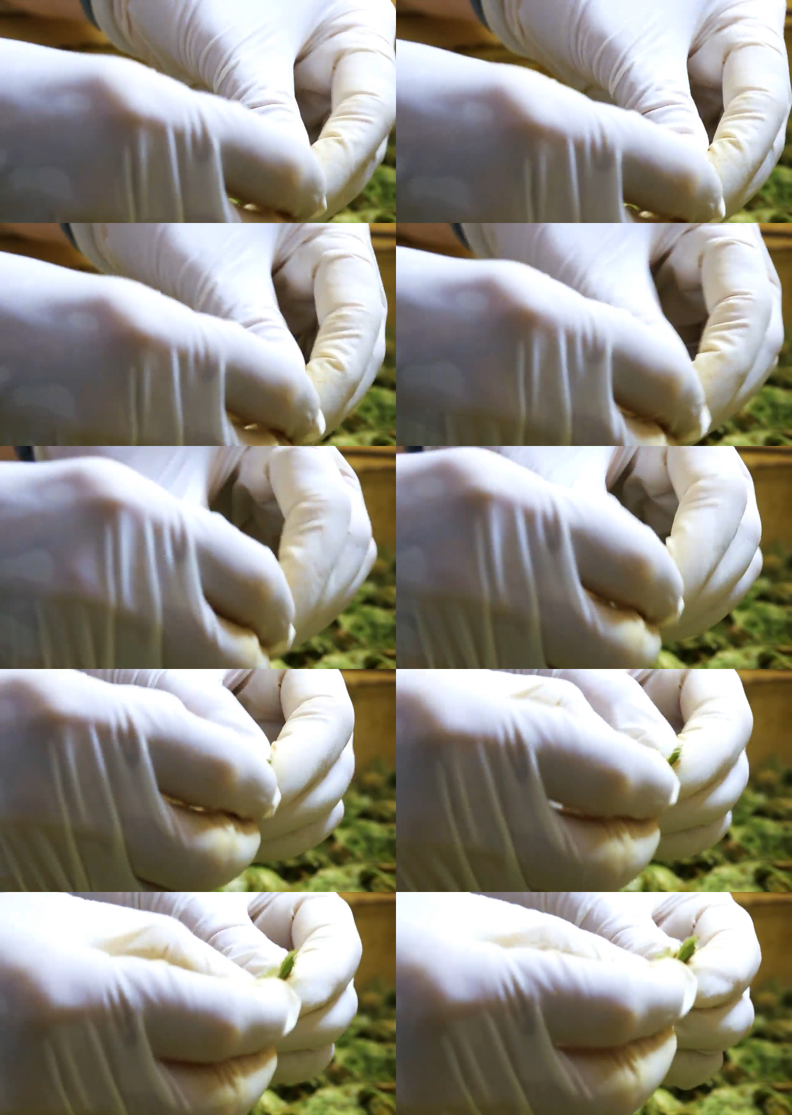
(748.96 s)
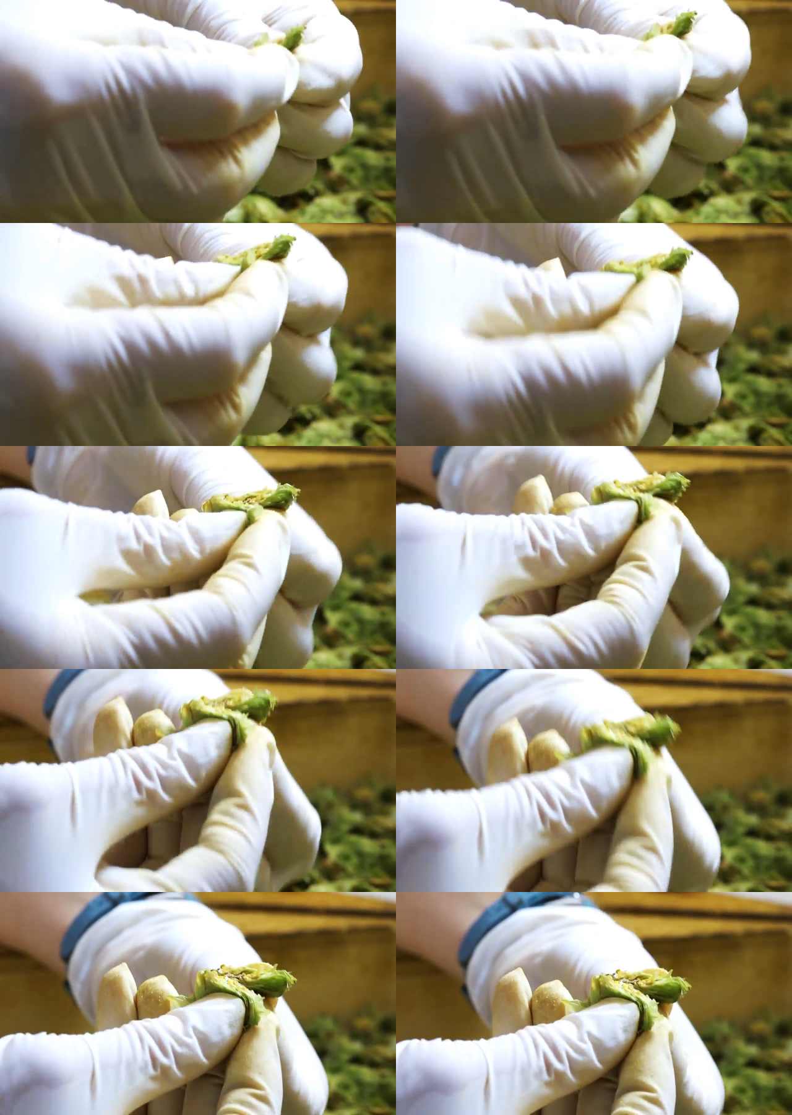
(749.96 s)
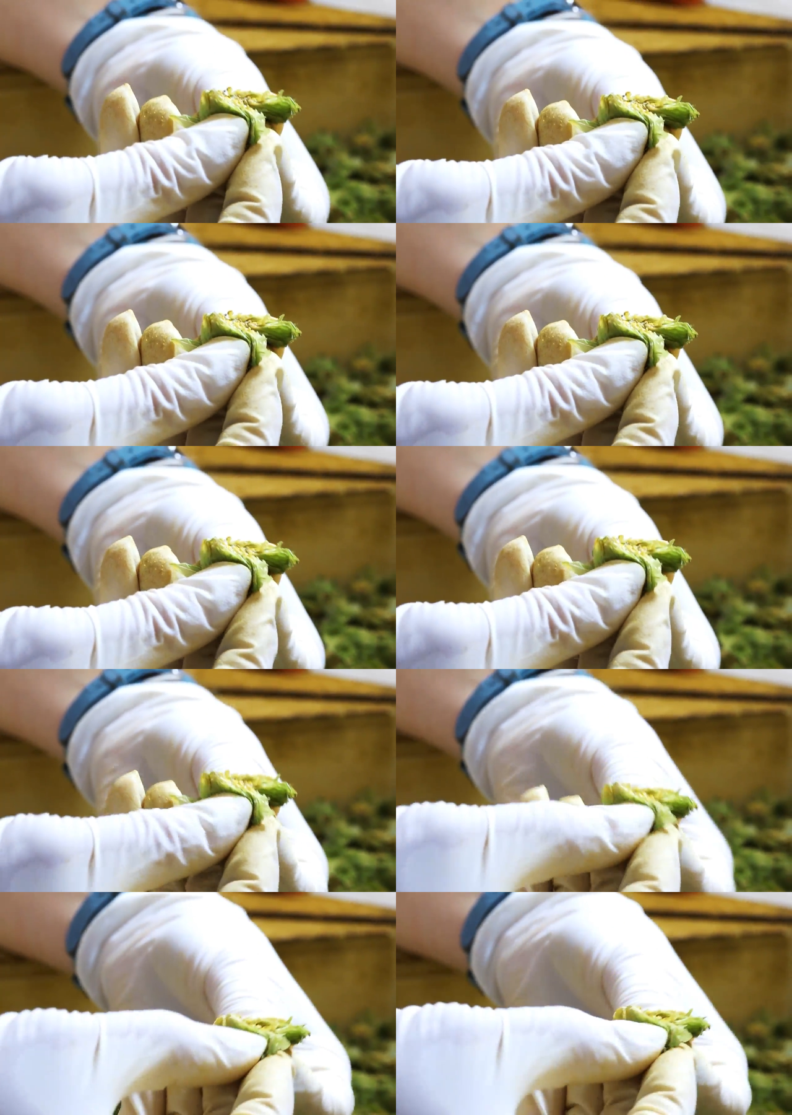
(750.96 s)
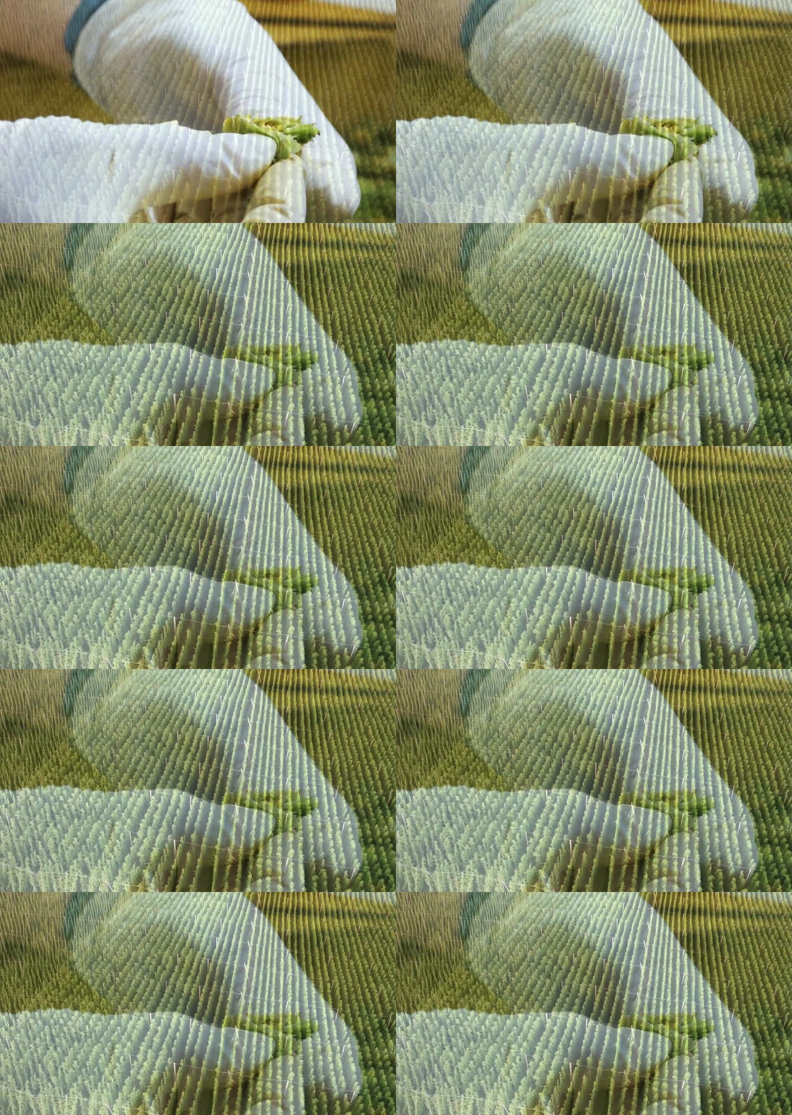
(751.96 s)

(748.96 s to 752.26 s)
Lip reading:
(no speaker visible)